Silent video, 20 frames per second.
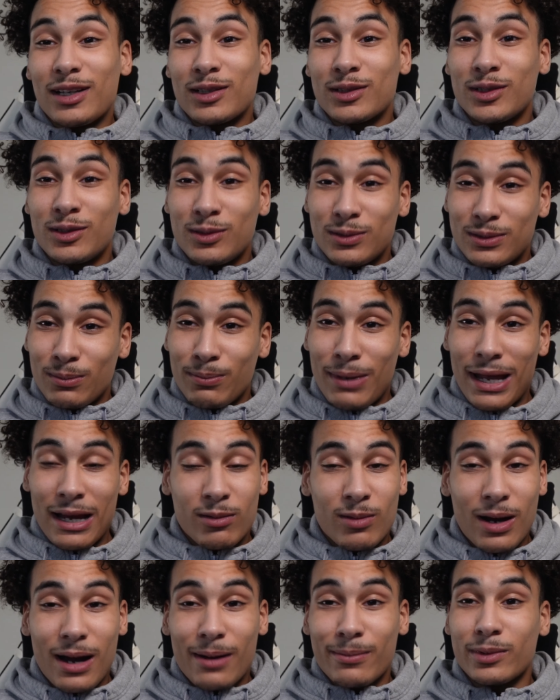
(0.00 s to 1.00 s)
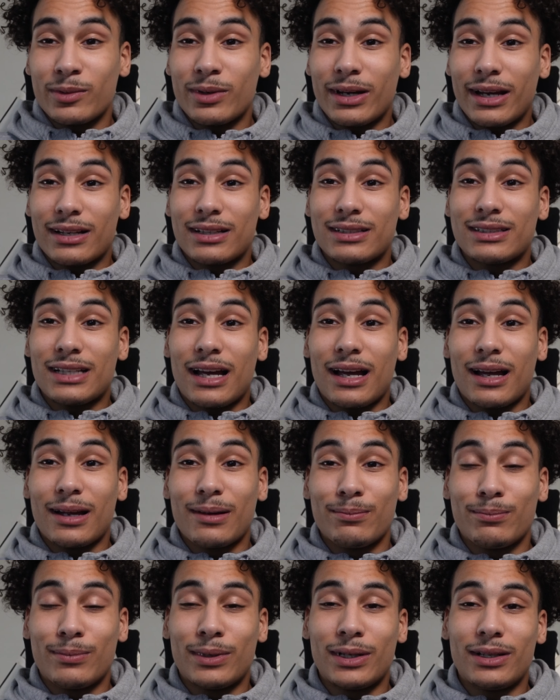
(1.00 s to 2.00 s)
there was a bank robbery at the
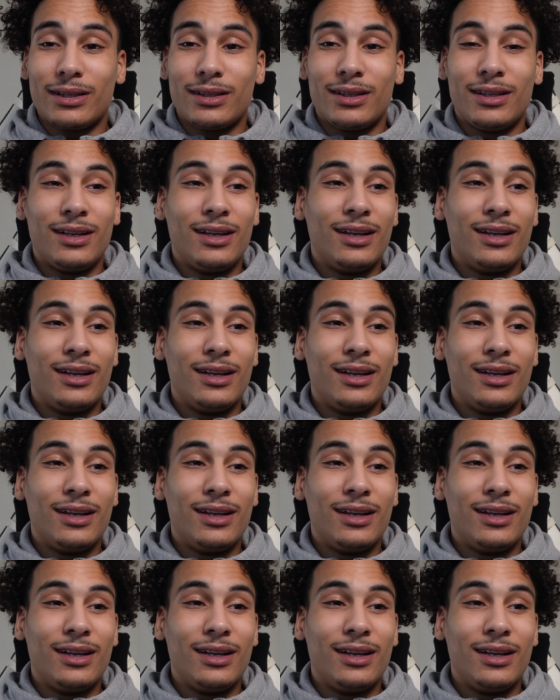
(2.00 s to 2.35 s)
time, but